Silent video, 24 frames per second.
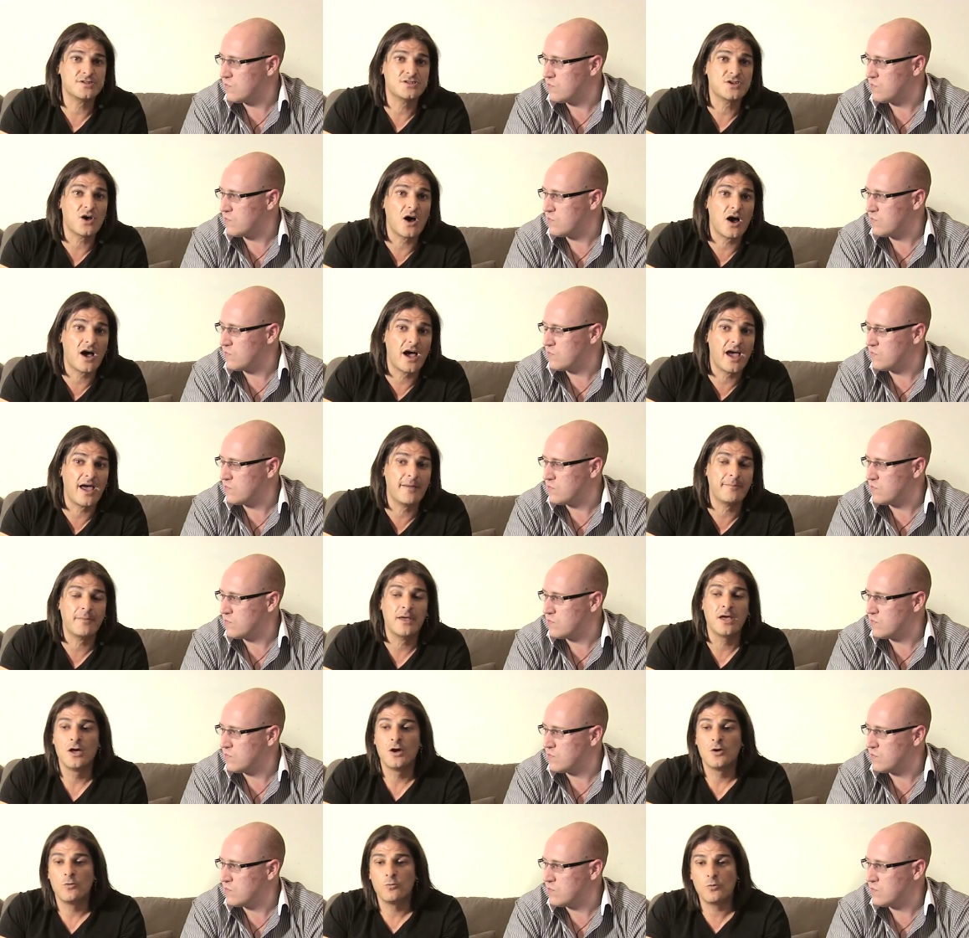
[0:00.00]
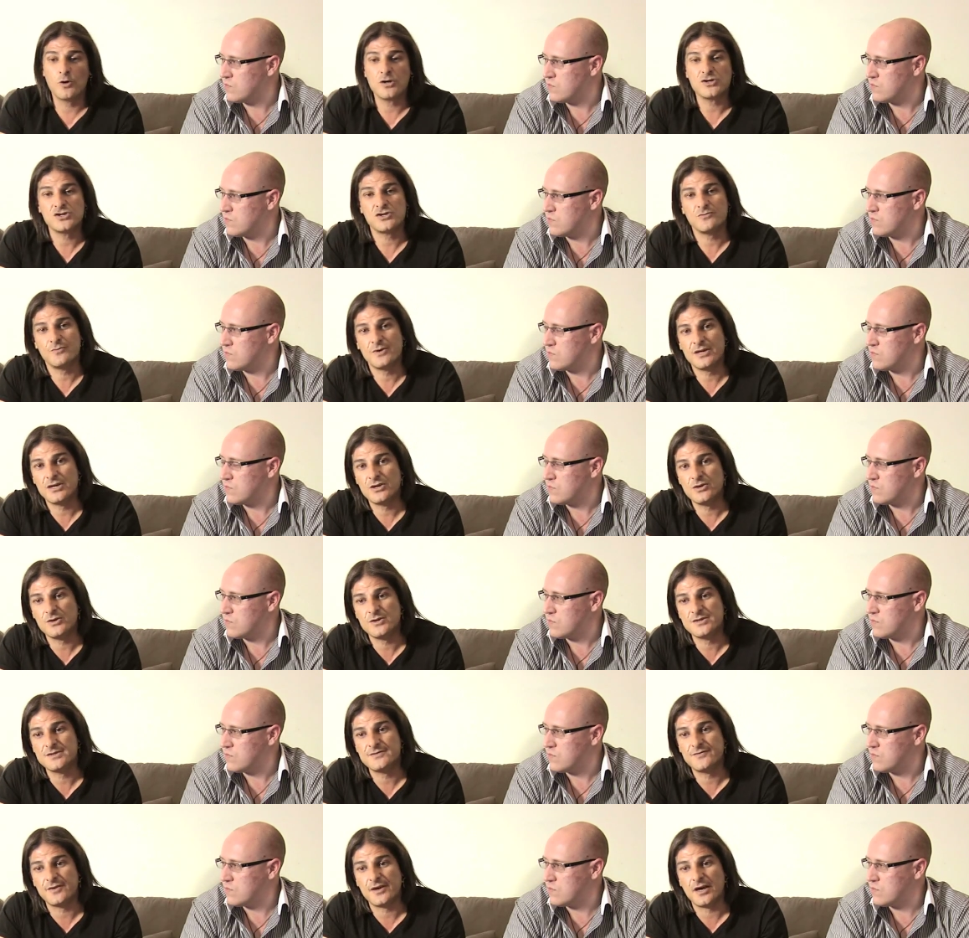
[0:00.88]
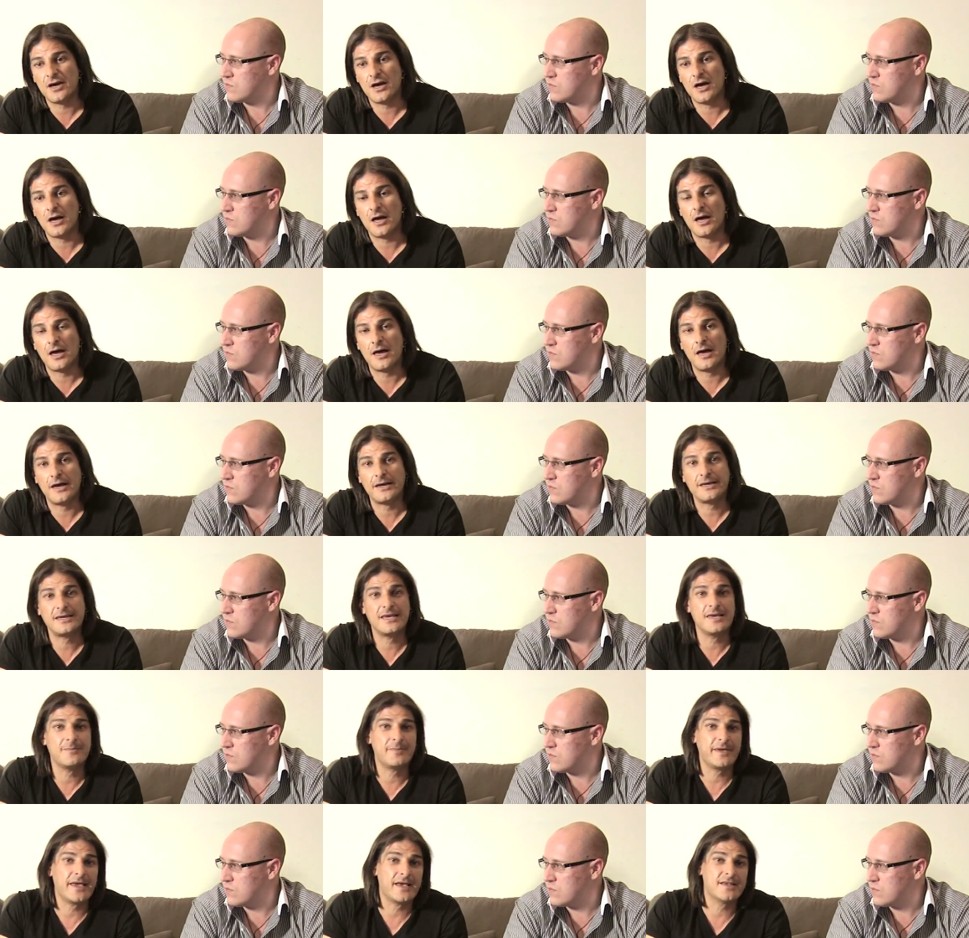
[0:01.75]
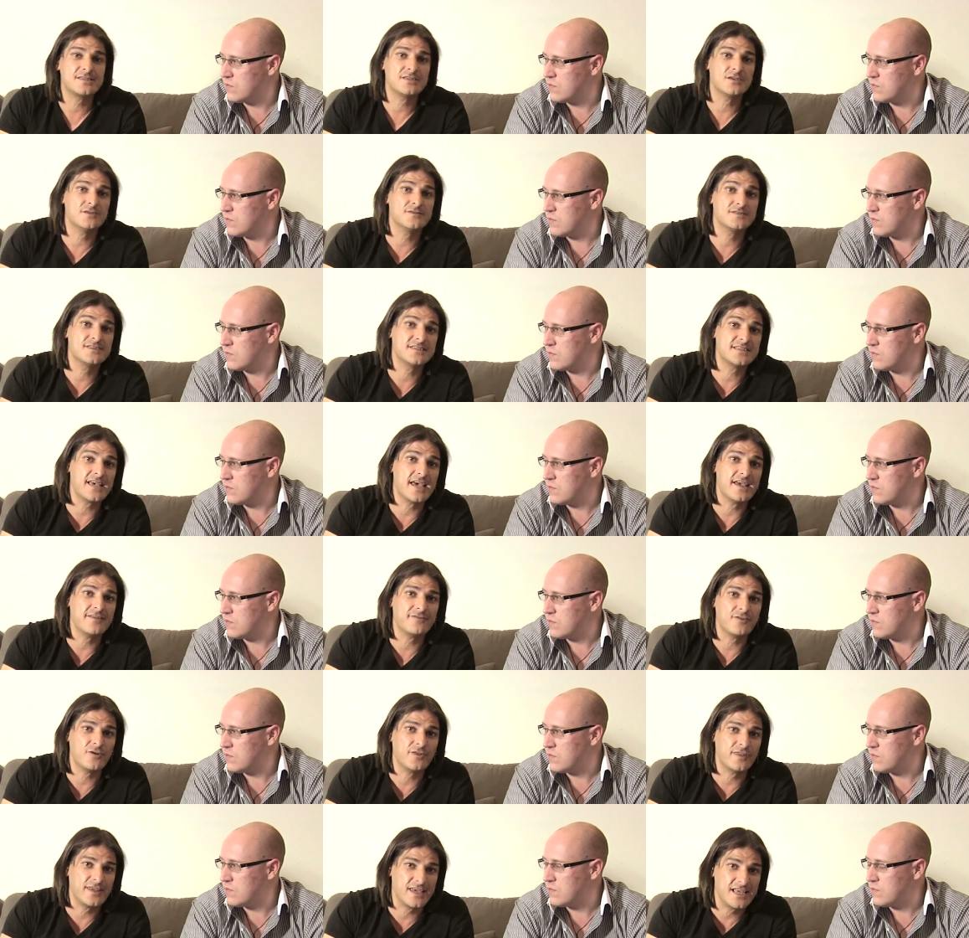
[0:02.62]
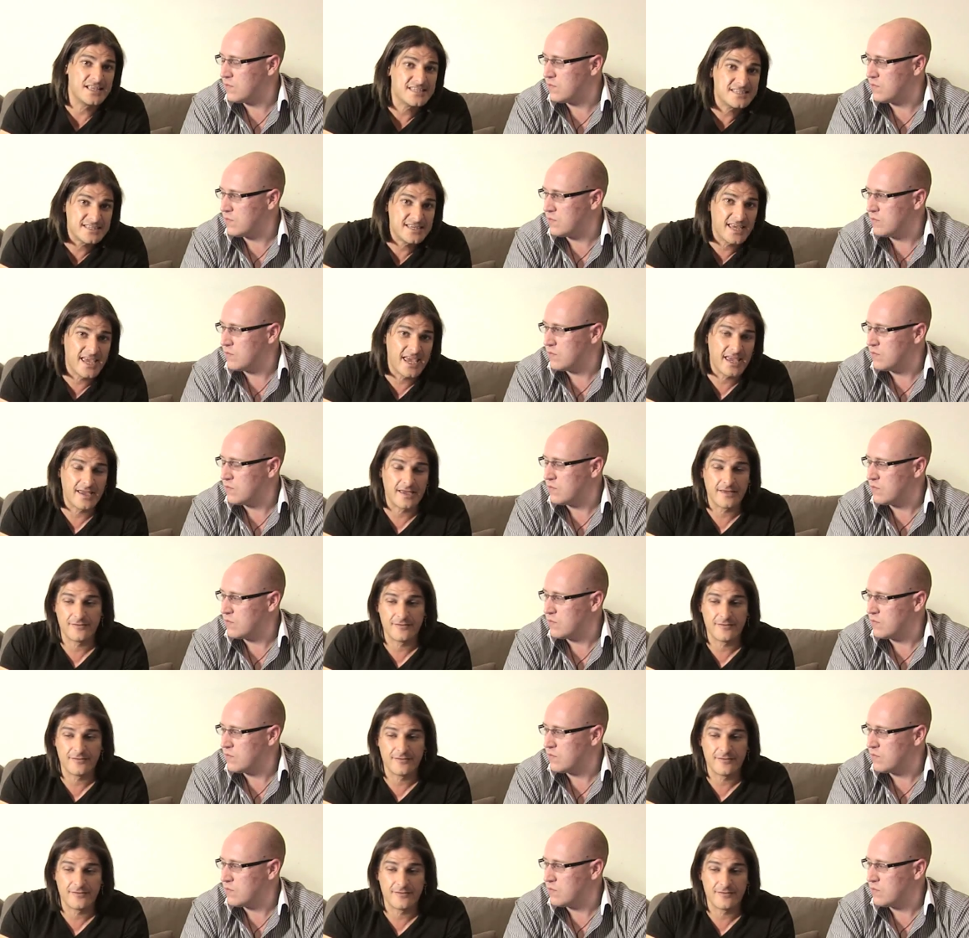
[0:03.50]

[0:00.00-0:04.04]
Speaker 1: the time, what should we use for uh, keeping ourselves safe on the internet?